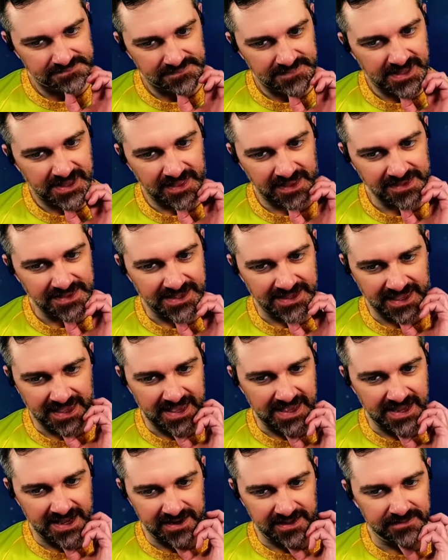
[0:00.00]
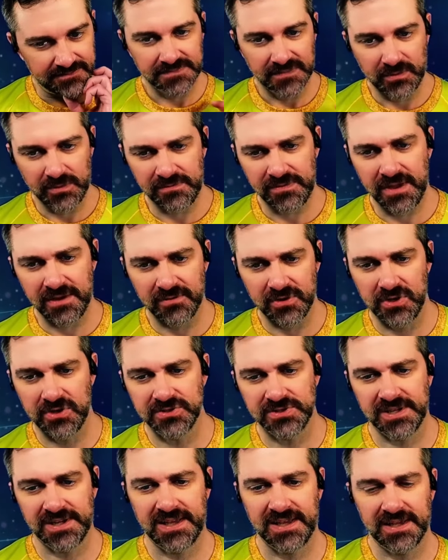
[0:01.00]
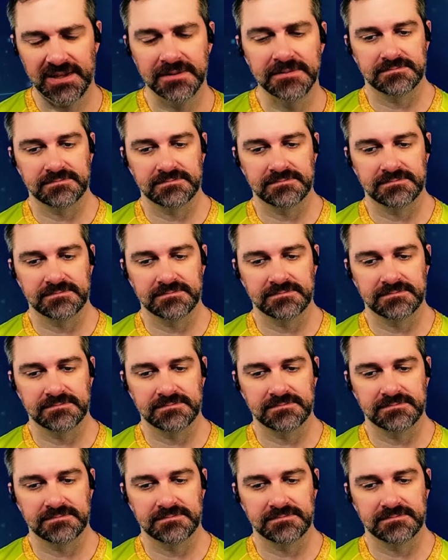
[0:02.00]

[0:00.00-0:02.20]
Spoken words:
I like that cannon. I wonder if they ever use it again.